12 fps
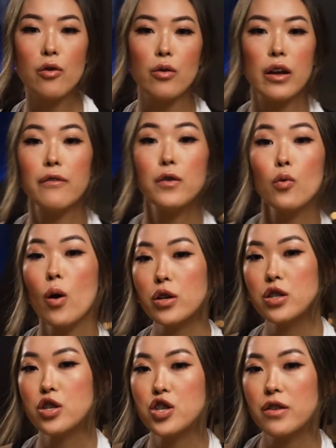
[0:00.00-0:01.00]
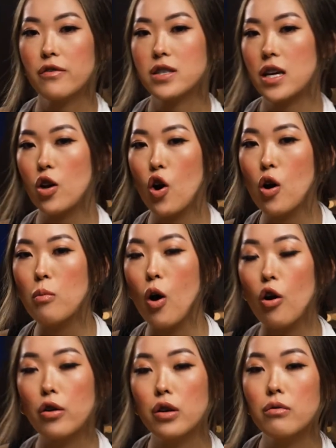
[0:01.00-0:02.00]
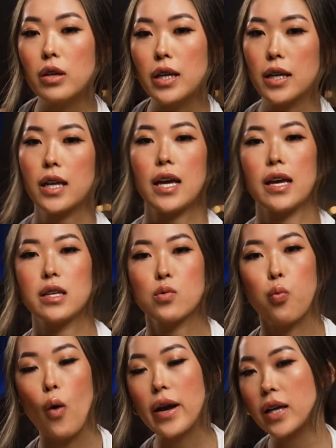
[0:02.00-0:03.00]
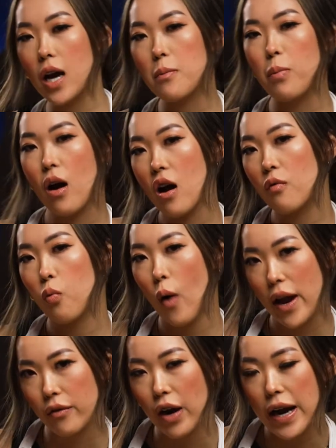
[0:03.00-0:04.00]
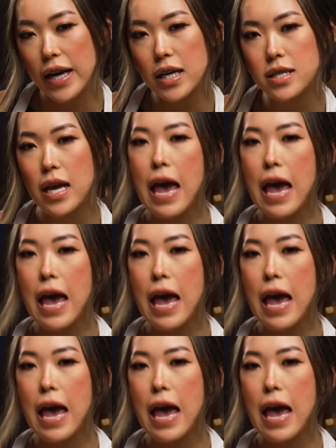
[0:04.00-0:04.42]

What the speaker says: If you want to achieve this at home, all you need is 1 cup of white rice